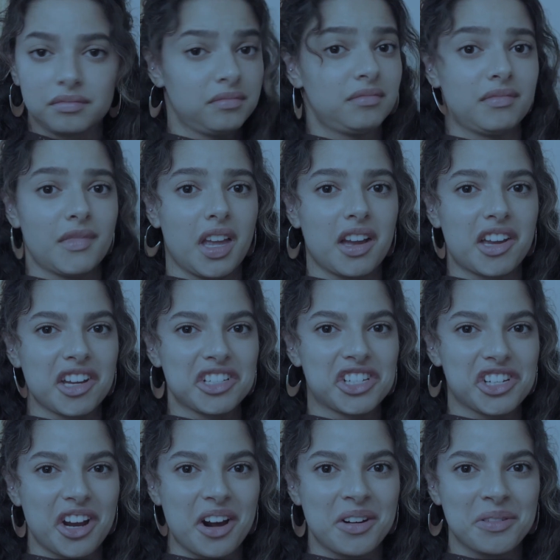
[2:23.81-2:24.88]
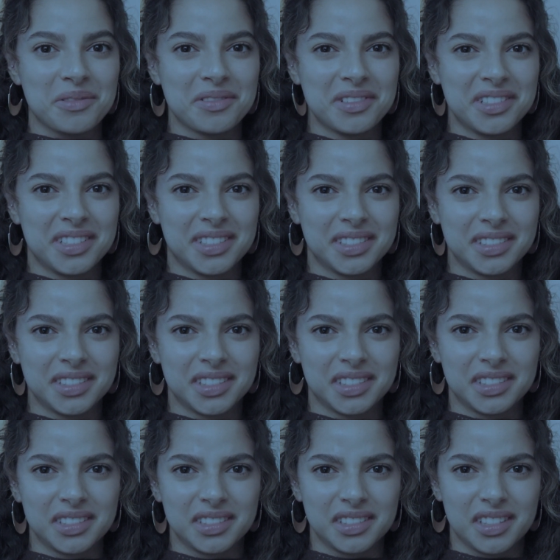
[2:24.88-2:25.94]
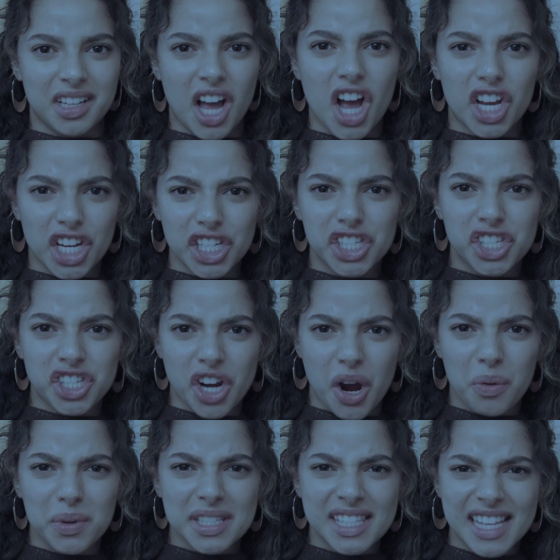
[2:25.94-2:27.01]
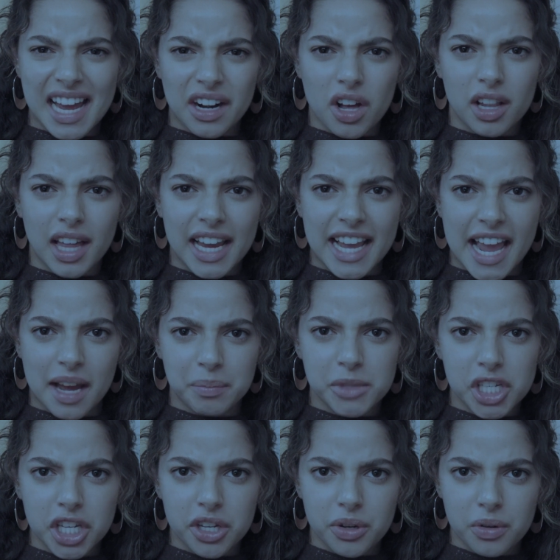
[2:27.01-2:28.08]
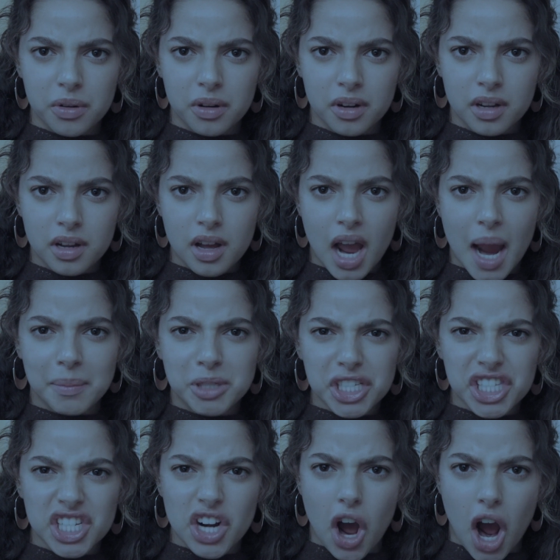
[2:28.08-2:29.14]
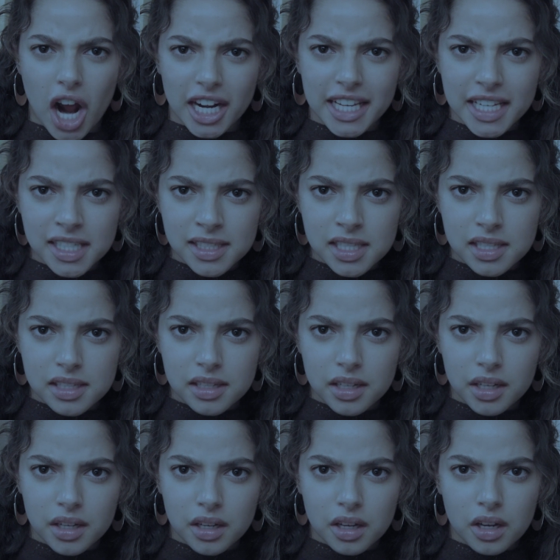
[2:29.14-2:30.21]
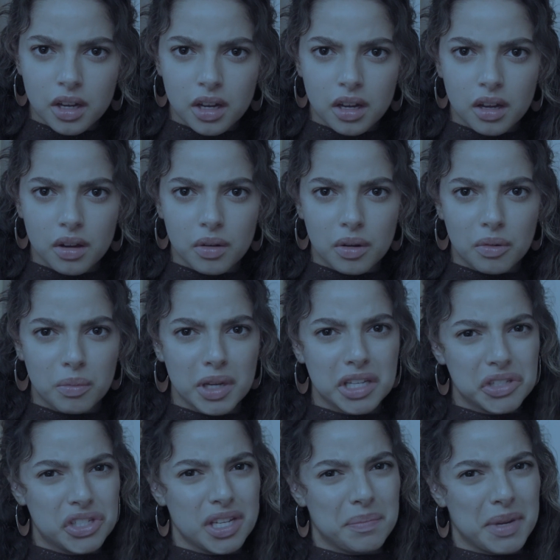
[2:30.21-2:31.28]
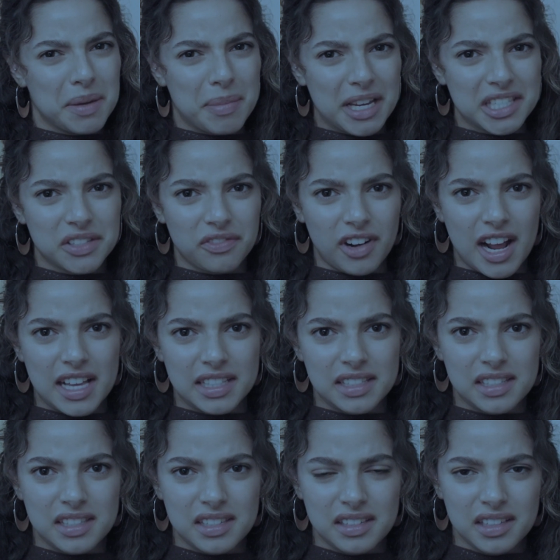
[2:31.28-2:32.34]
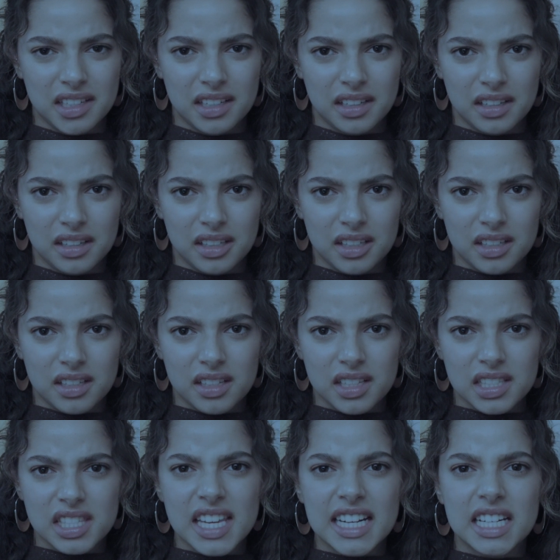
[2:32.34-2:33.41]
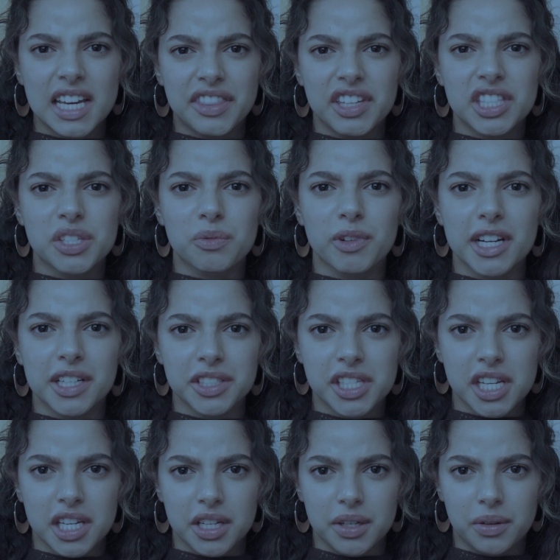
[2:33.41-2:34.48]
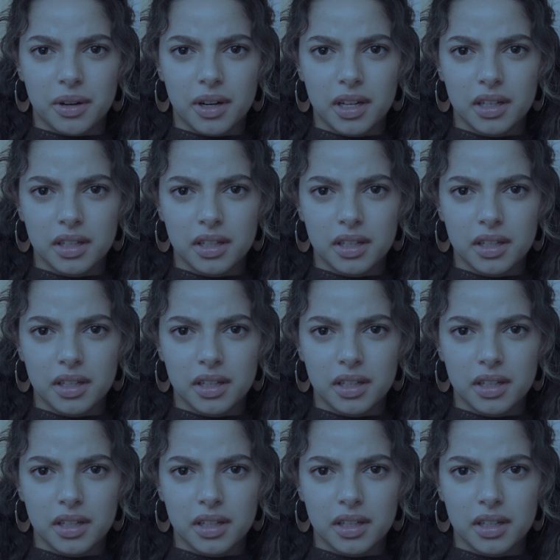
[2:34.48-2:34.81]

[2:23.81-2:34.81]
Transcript: You know. A good show. A good show. Is that all I am to you? I'm just an audience. We used to be best friends. It's like nothing's real to you.